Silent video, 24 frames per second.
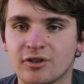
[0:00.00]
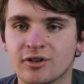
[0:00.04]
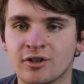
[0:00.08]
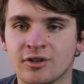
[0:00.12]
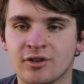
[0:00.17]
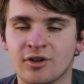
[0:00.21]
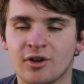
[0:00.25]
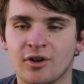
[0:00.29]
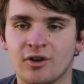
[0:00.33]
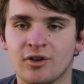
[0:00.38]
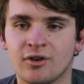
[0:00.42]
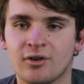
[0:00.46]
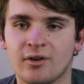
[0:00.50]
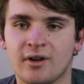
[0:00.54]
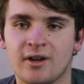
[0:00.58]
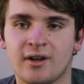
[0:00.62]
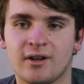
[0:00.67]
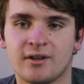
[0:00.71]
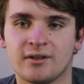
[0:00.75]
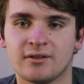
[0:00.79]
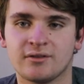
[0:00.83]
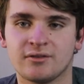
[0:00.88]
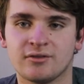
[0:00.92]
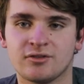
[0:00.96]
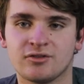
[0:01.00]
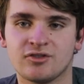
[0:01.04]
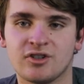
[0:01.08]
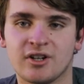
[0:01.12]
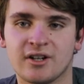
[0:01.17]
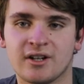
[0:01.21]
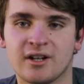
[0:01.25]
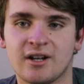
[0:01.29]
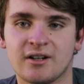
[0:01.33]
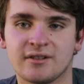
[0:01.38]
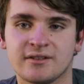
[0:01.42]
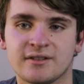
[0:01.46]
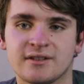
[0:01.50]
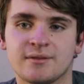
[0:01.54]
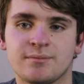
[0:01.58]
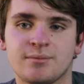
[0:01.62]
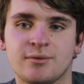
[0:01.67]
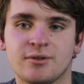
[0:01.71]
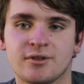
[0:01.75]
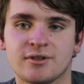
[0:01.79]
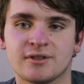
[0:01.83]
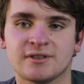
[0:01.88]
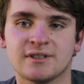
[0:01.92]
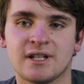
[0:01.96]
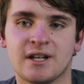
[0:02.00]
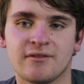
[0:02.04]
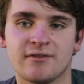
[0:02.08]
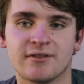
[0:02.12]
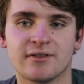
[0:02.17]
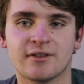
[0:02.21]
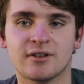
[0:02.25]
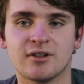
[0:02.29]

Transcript: you can go and check out his book Saving